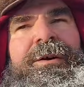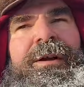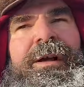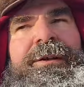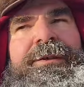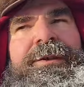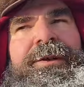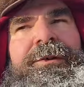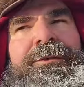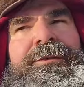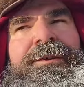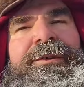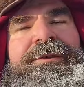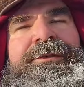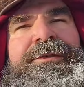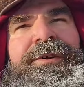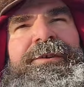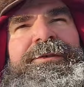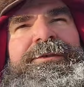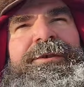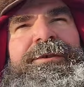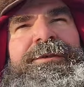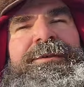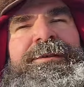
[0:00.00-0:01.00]
I'll have to go
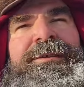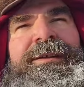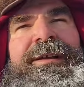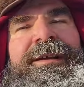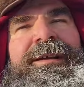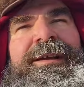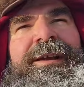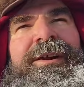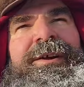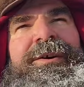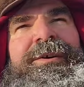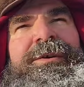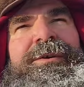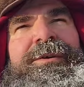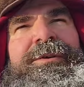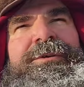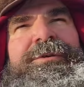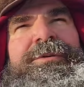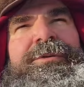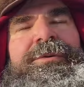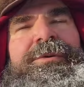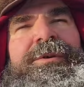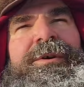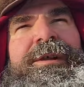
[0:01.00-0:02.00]
research it, like error
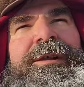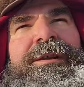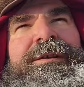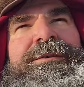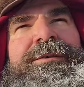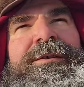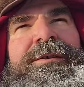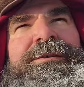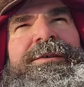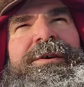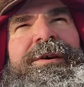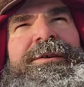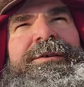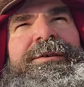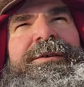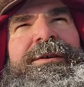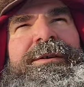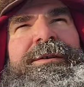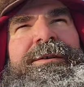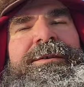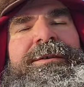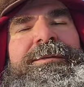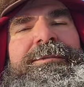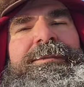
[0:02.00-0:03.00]

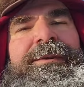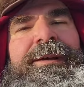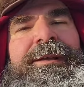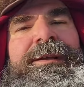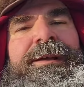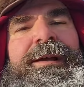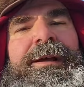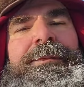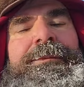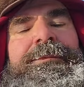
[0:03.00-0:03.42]
2600 or something like that.